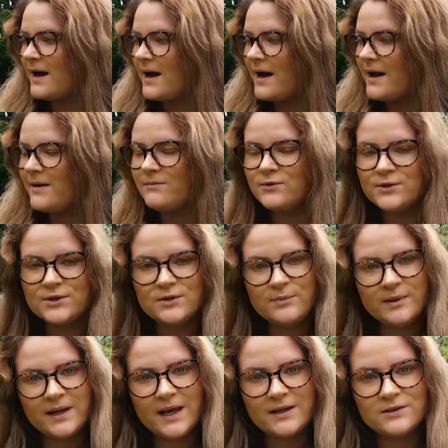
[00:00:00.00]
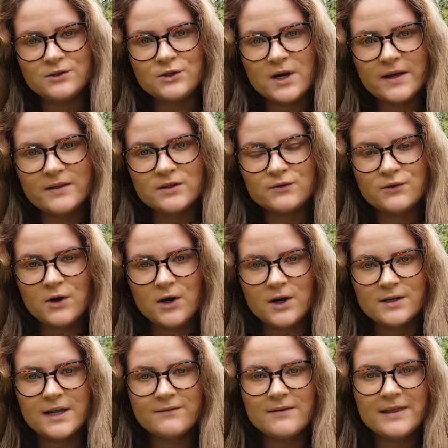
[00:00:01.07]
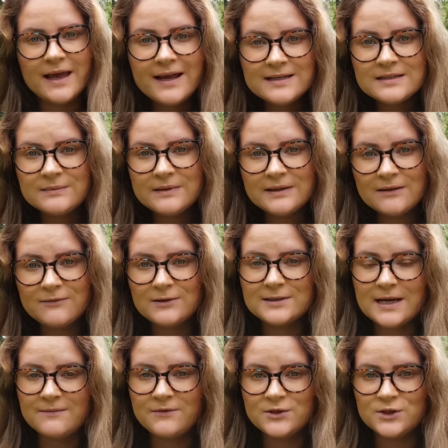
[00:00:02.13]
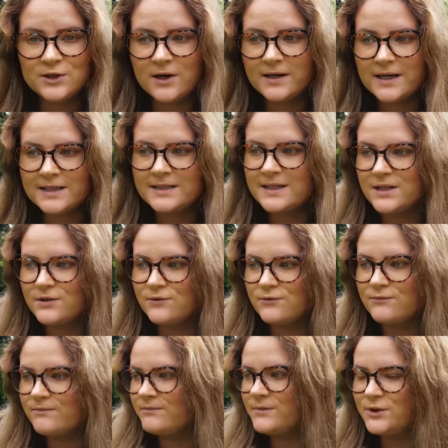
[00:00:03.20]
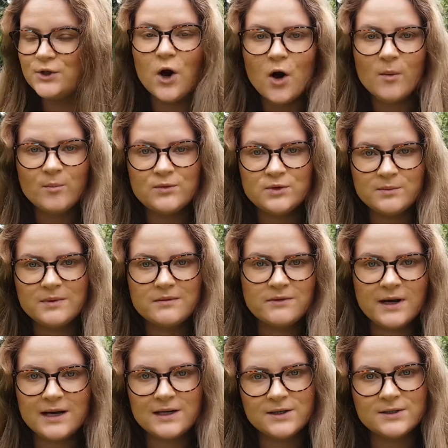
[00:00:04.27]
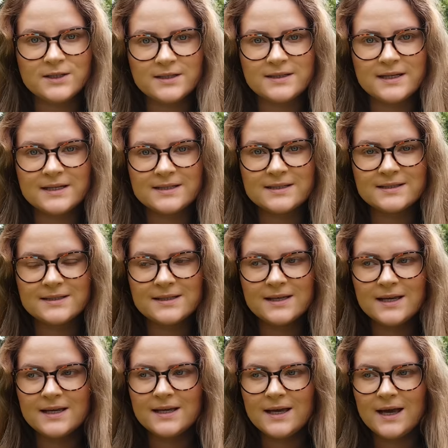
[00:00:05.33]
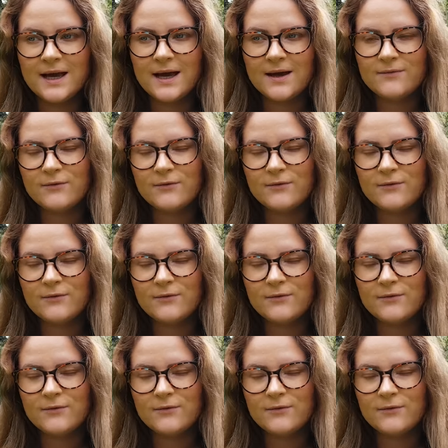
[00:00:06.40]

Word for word: I am super keen to try this rod with Andy being a full-time fishing guide it's his job to be really good at this uh,